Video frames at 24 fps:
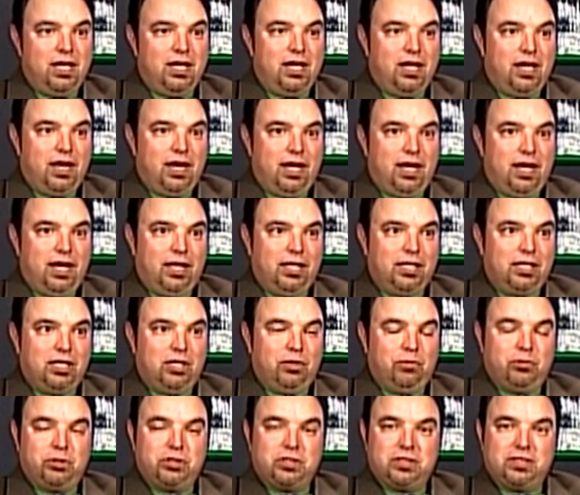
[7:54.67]

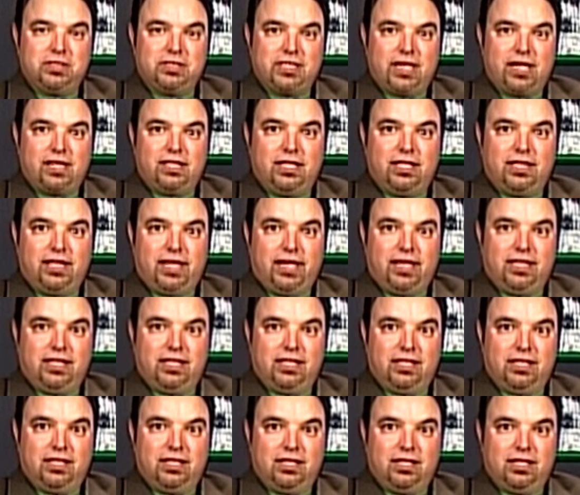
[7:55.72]
Wasn't exactly
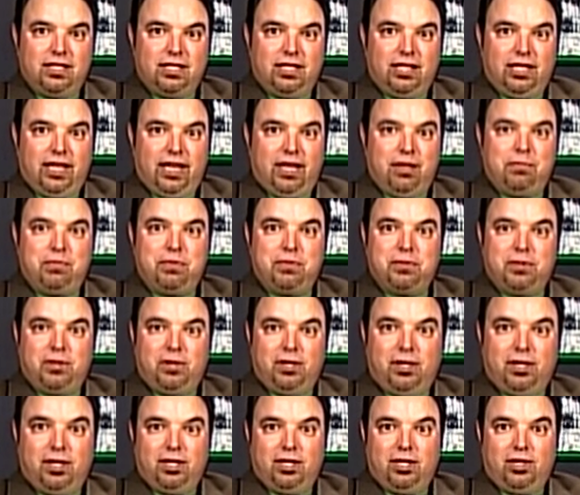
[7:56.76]
lighting the lamp
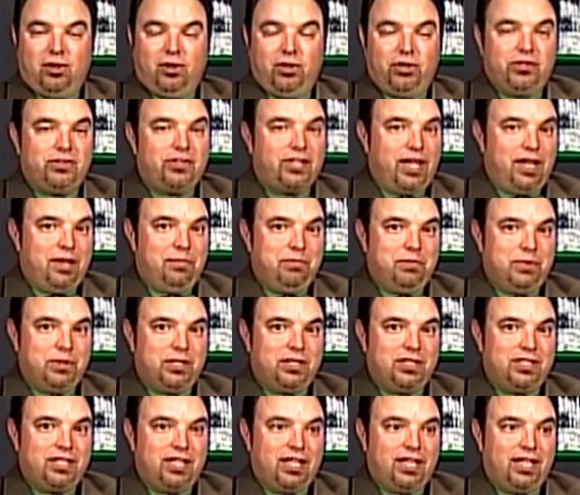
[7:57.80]
all the time,
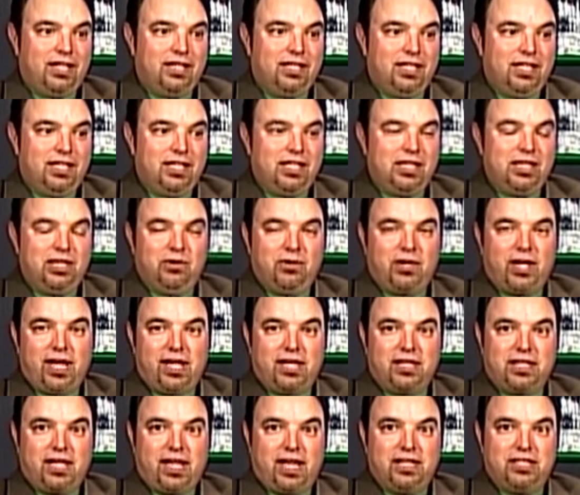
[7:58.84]
but,
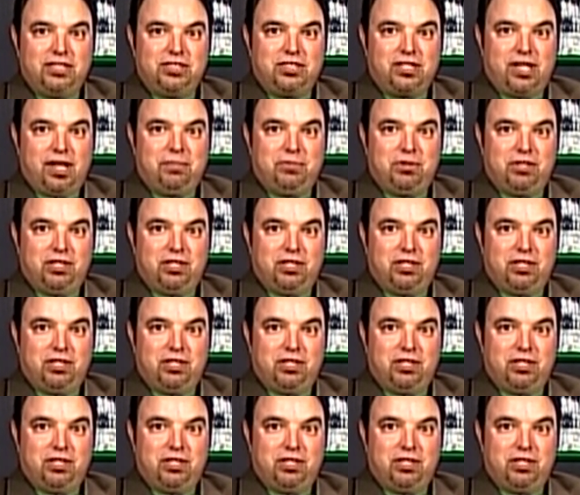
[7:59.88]
got his job